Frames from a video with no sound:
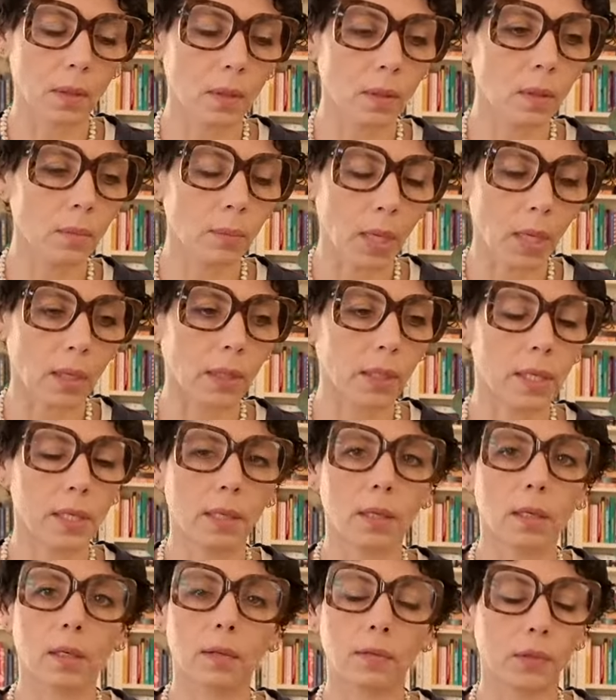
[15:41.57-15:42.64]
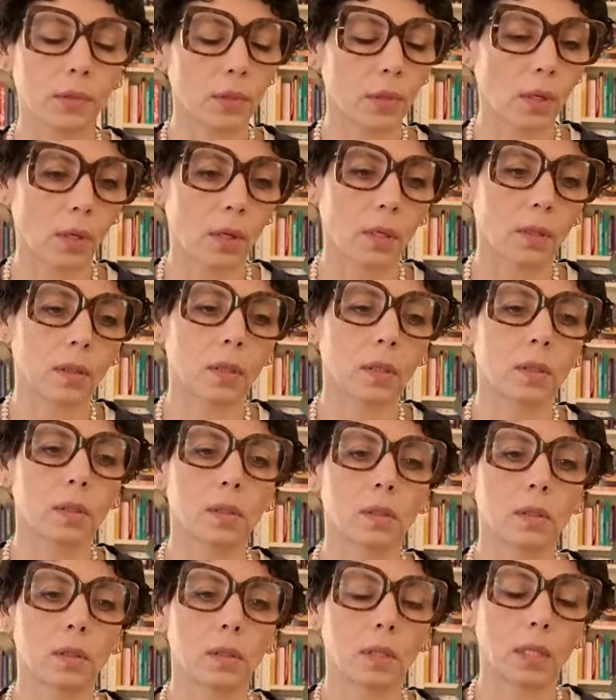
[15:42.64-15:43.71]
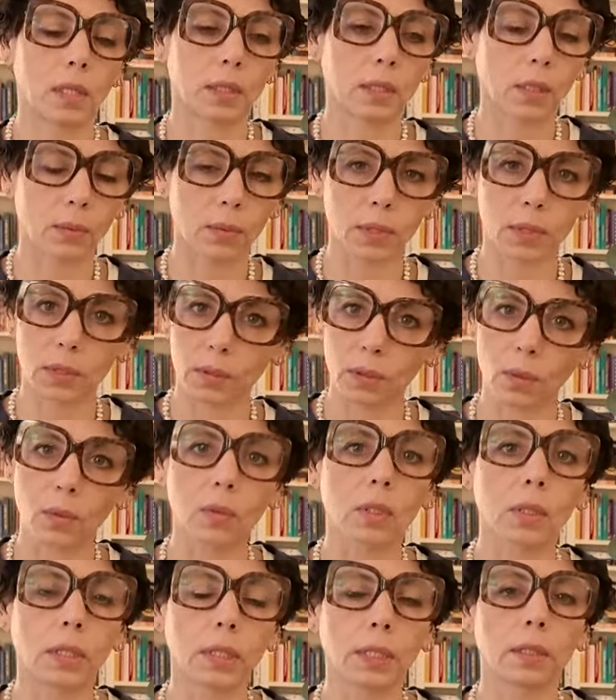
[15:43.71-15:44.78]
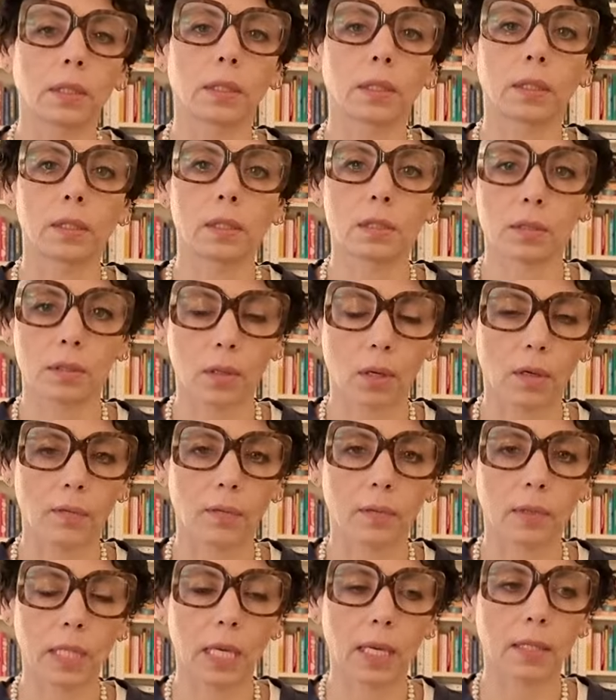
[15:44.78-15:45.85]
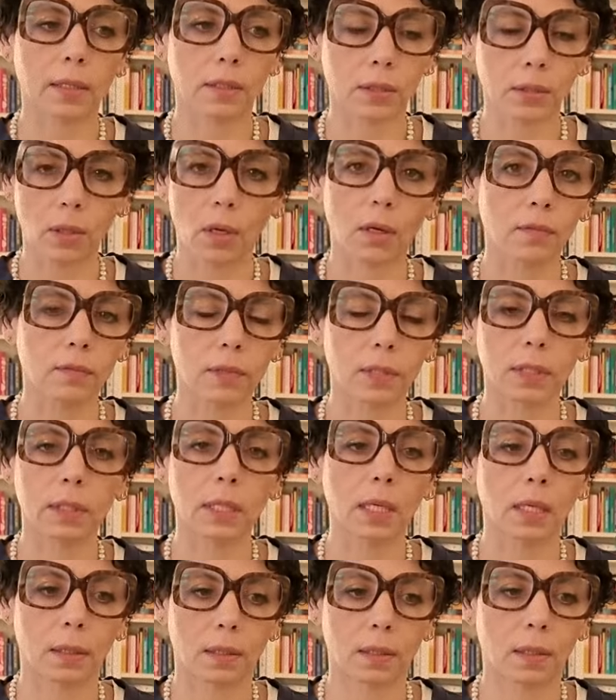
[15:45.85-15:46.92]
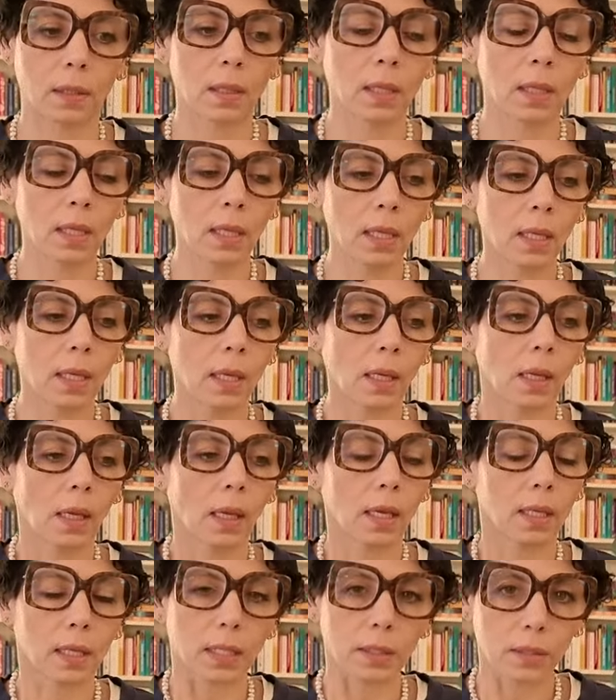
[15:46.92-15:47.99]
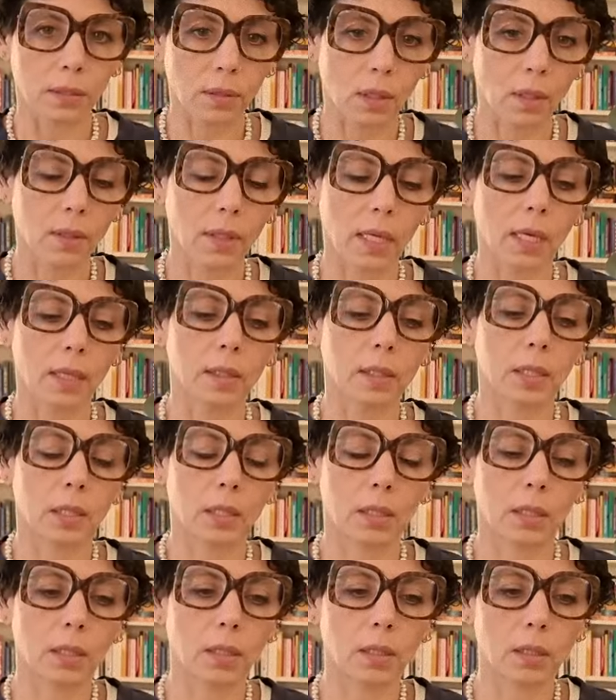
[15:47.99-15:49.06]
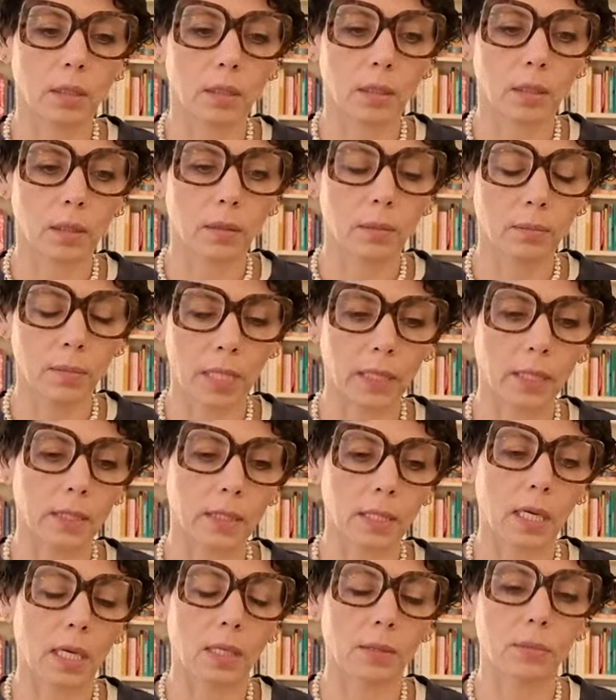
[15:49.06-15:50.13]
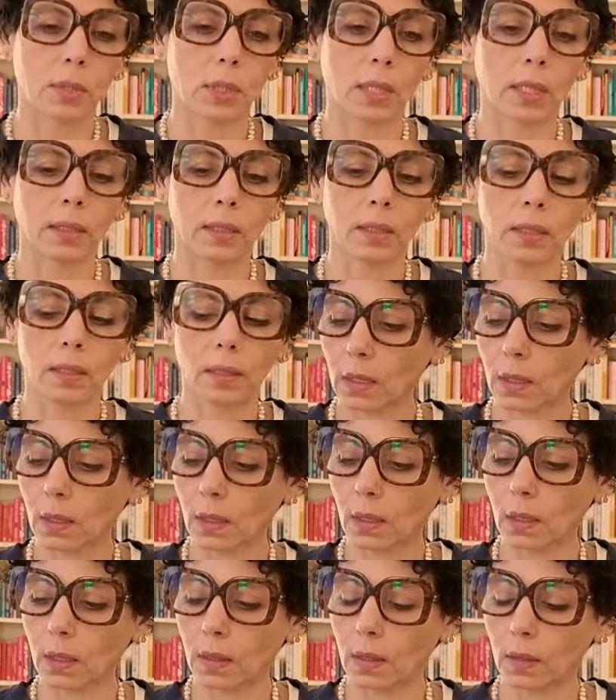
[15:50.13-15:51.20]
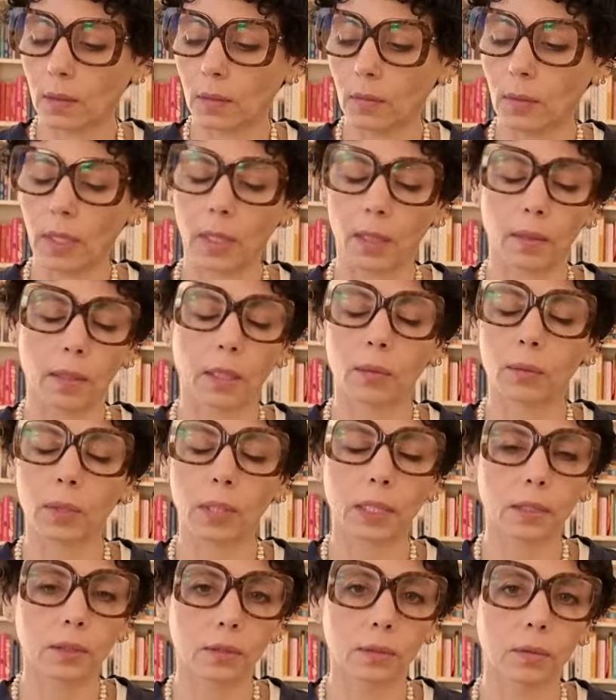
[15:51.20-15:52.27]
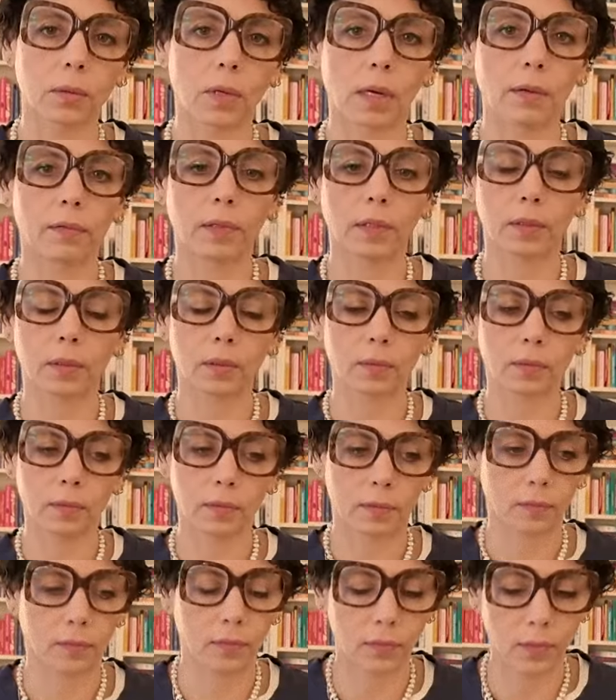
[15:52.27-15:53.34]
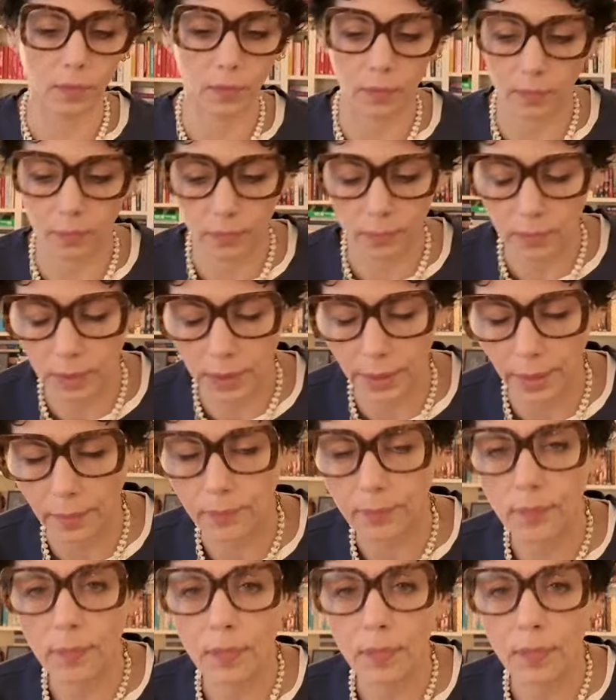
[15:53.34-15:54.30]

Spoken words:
the body of a dog that was so clearly starved, that had starved to death. And I saw that many times. And yeah, I don't want to get too graphic for, yeah.